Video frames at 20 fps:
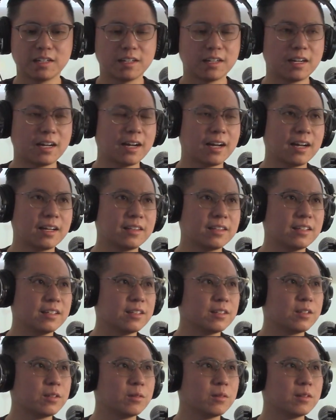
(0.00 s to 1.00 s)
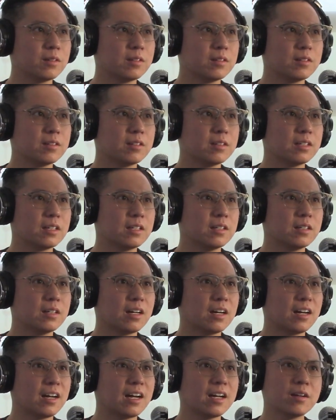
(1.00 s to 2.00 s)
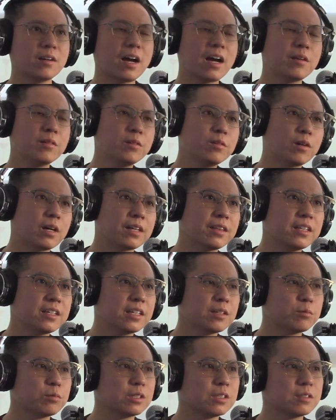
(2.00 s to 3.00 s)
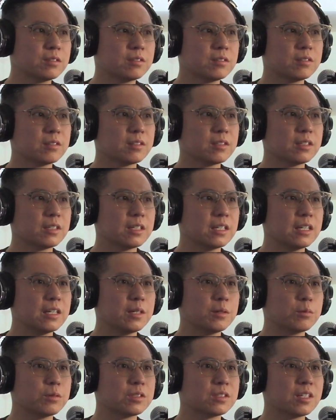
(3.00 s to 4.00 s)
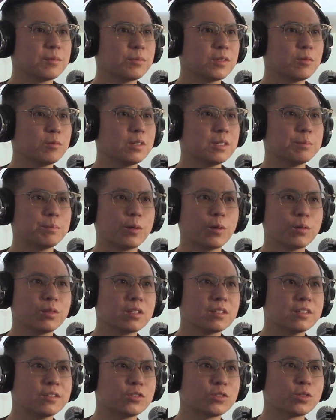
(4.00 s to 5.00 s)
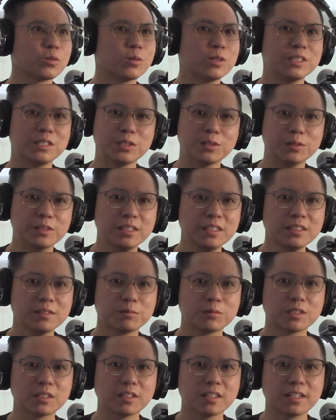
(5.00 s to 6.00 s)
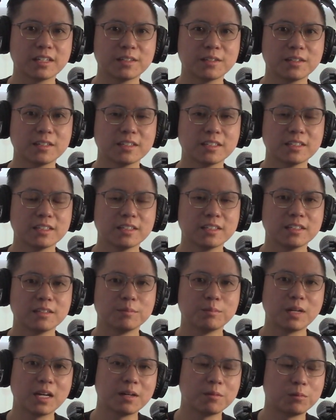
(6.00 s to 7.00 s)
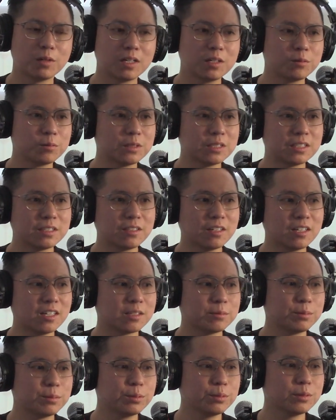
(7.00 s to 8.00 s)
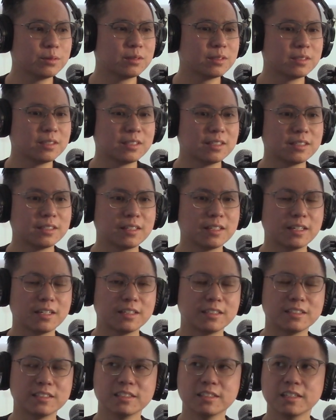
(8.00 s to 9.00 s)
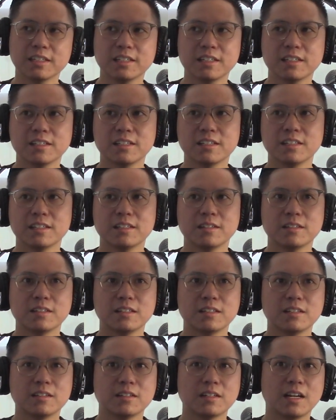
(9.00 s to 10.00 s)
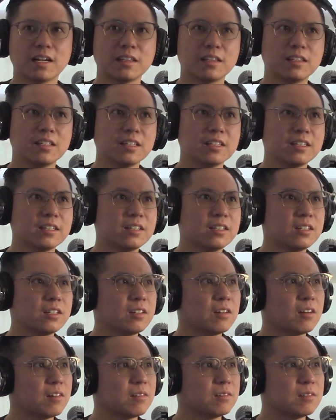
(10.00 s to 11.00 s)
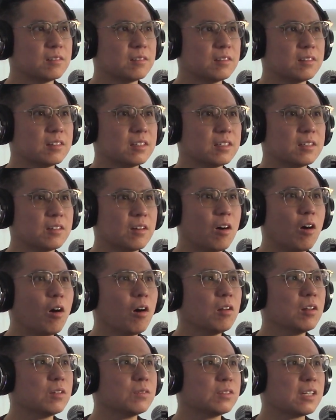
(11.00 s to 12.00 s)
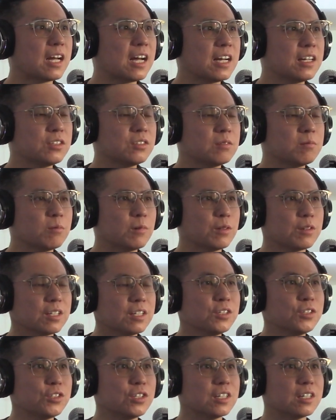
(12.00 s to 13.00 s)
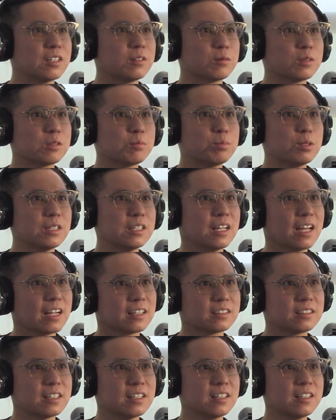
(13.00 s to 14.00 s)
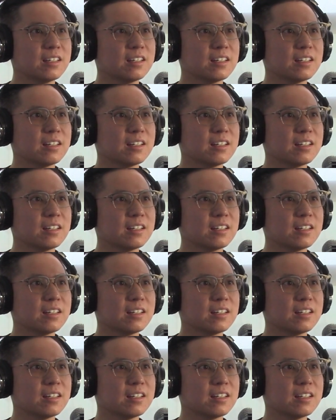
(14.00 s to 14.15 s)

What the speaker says: I think I don't know. I think it was something we both enjoyed doing, and we're like, man, why did we stop? And then I think all of this year was pretty hectic.